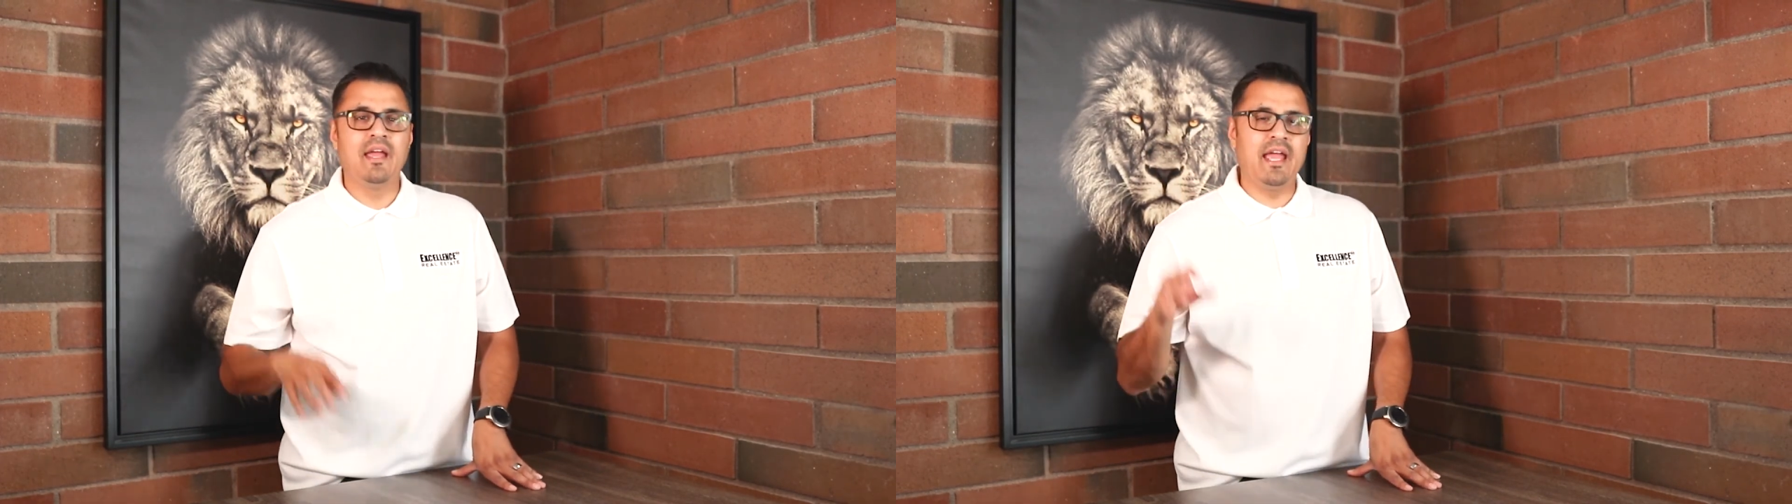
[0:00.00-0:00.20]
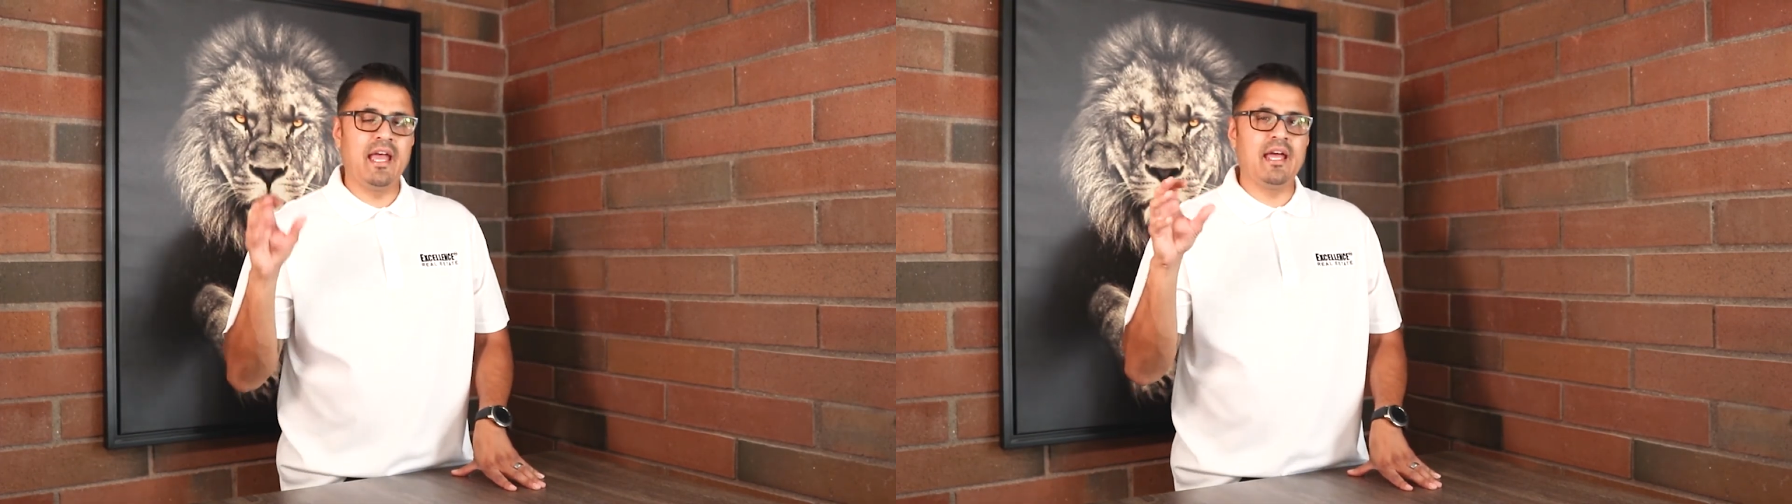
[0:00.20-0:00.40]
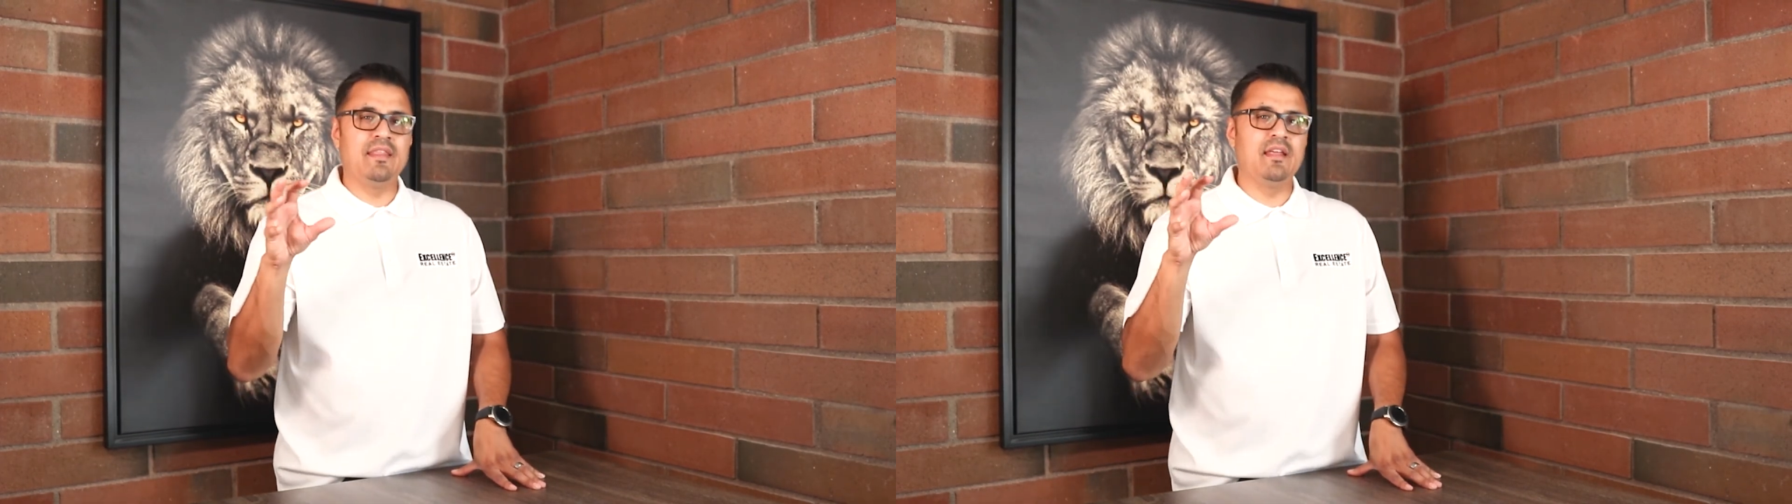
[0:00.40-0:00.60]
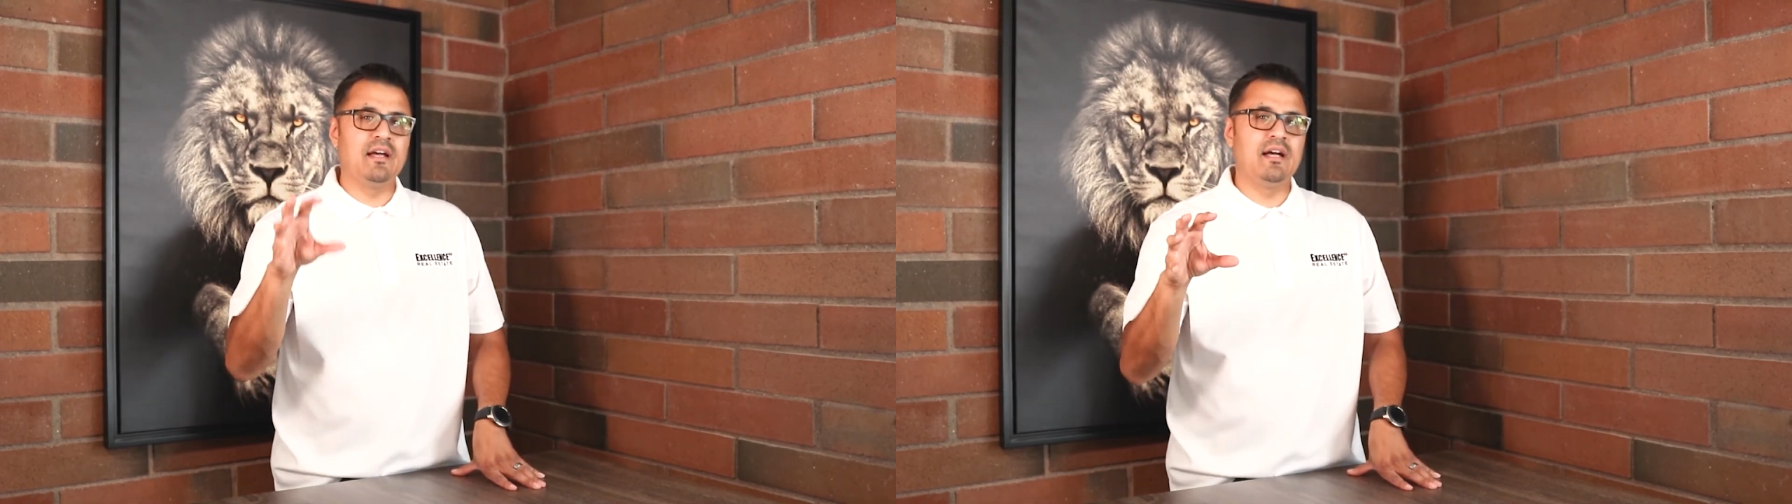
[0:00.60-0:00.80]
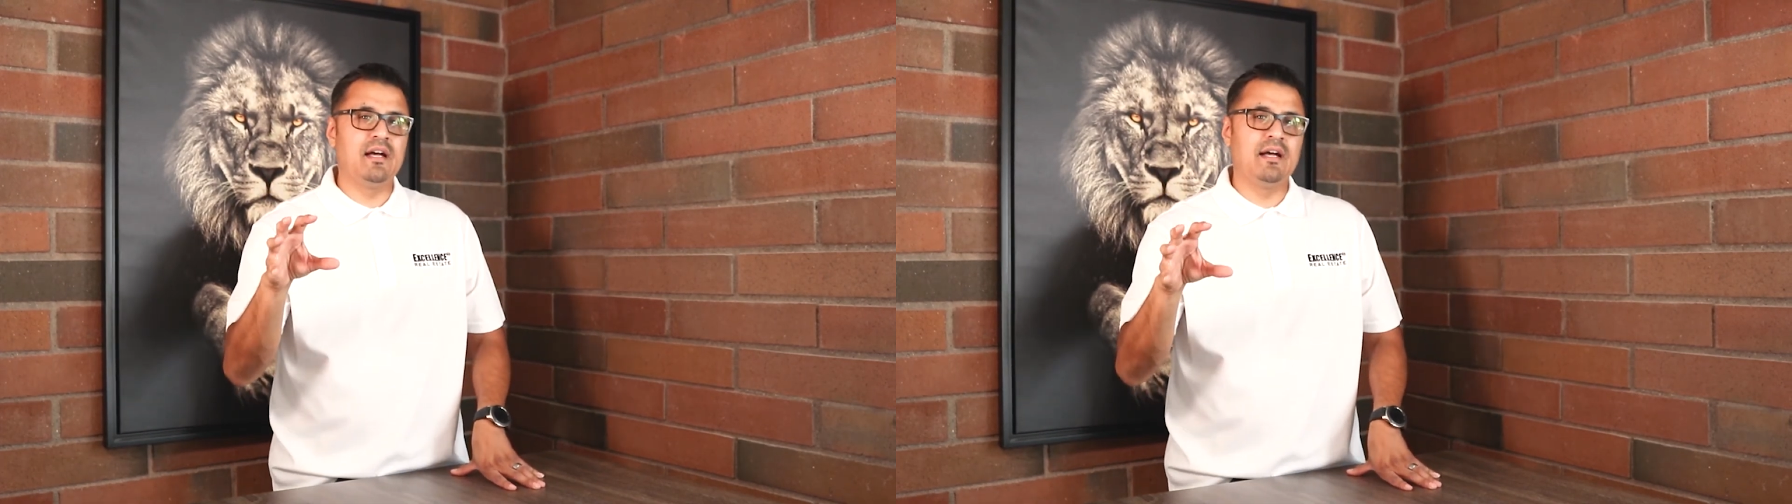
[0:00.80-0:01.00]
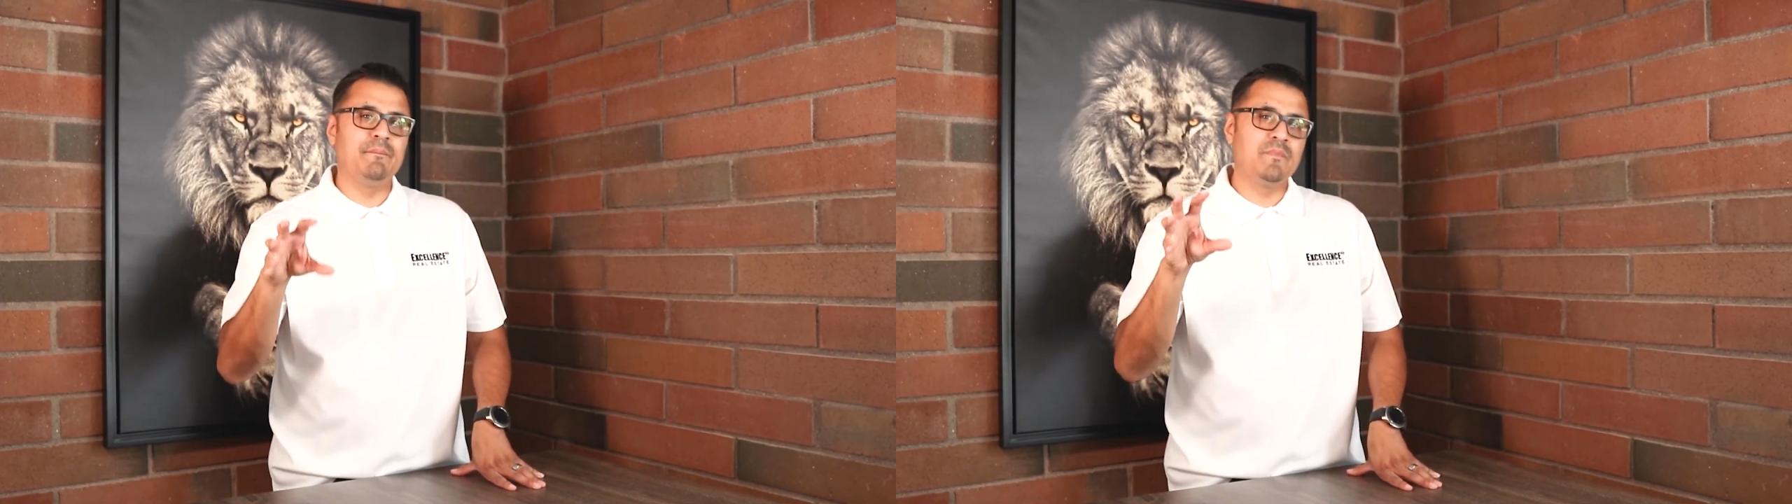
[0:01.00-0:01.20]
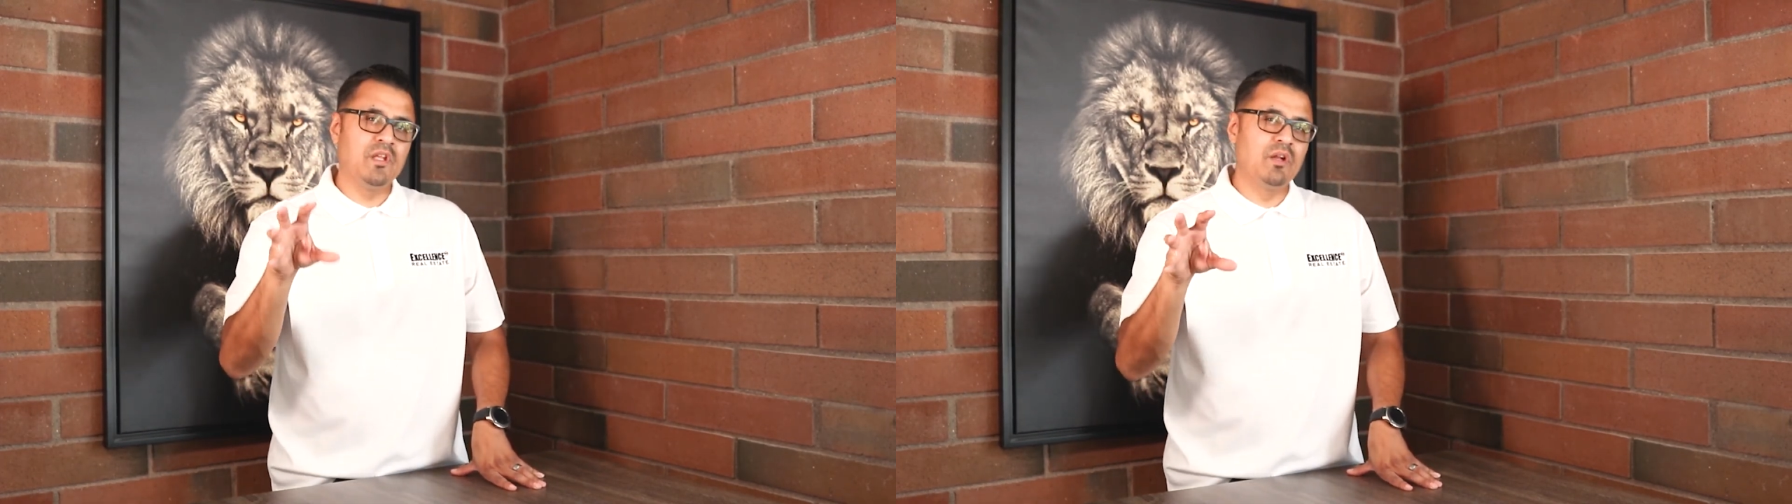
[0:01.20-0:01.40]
And you